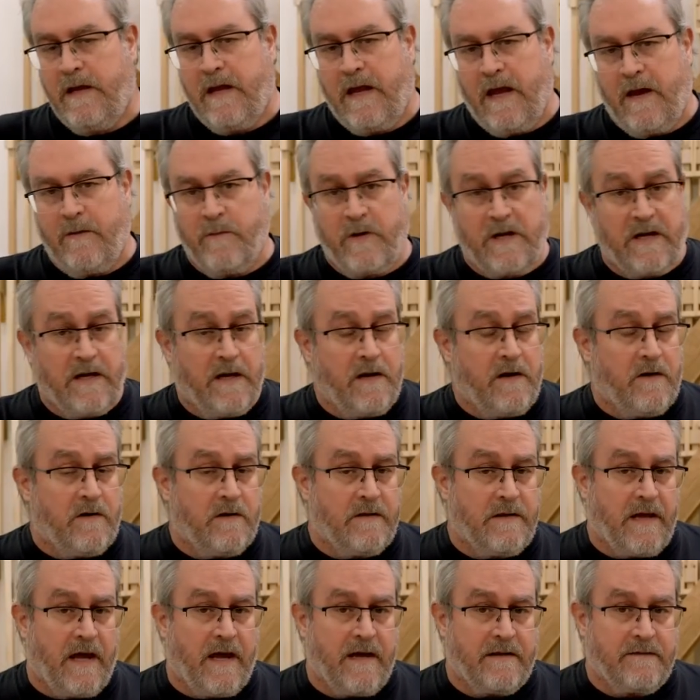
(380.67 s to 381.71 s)
And we can hear
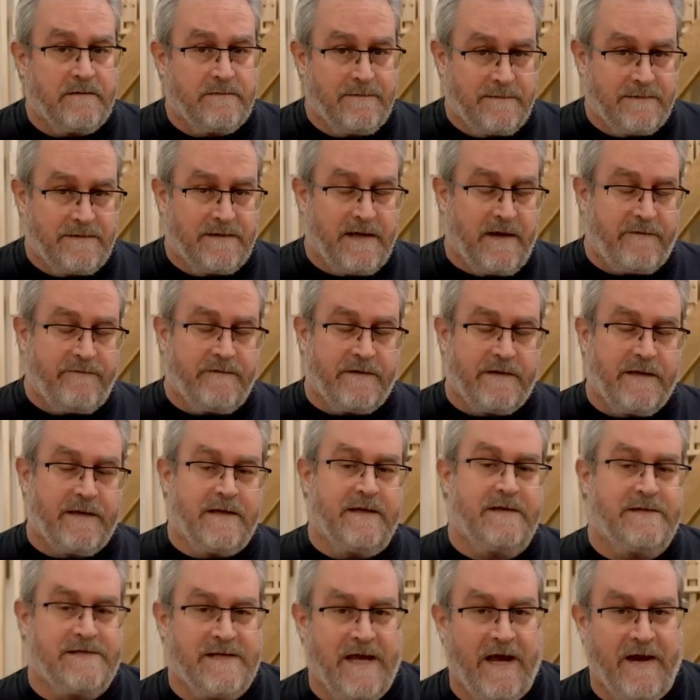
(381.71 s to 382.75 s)
that
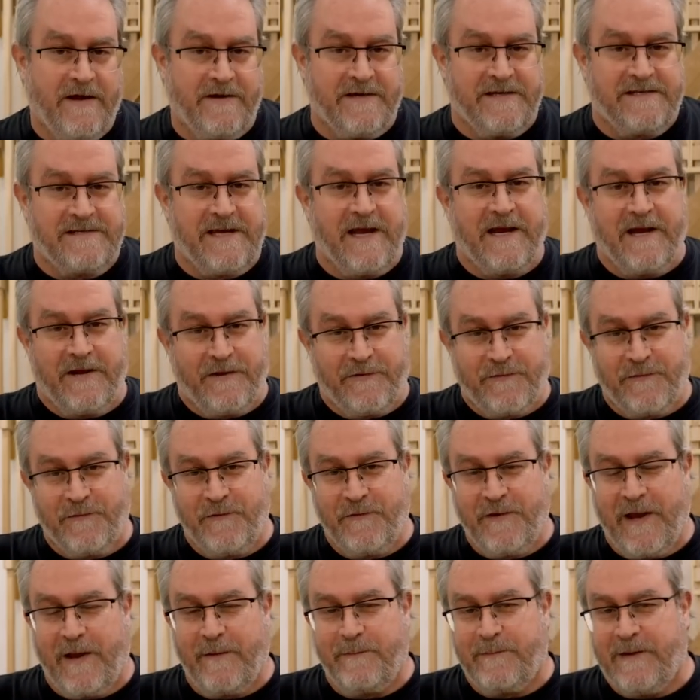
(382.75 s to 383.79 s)
definitely sound is getting through
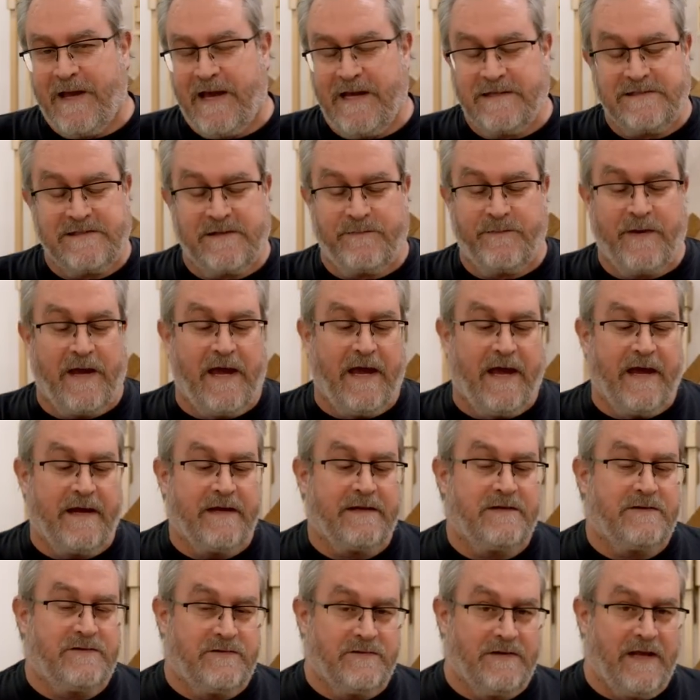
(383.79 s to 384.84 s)
that plastic bag
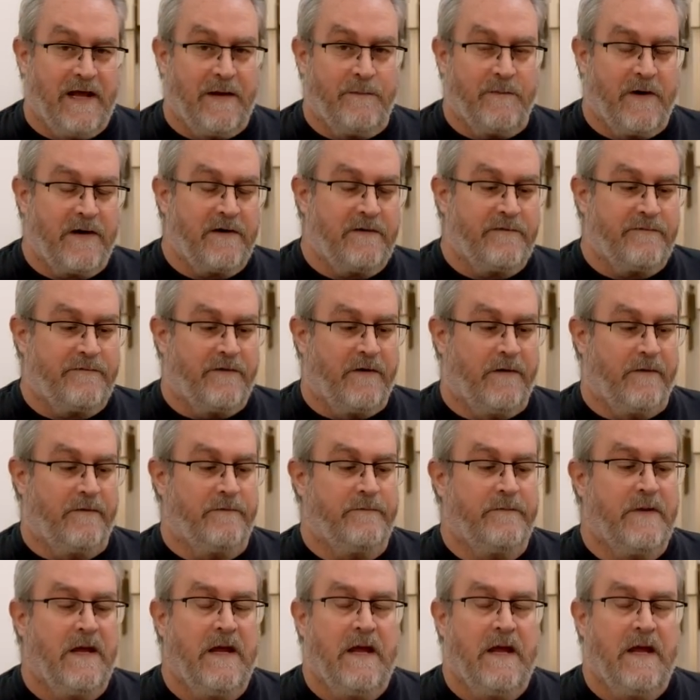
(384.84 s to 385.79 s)
to that microphone.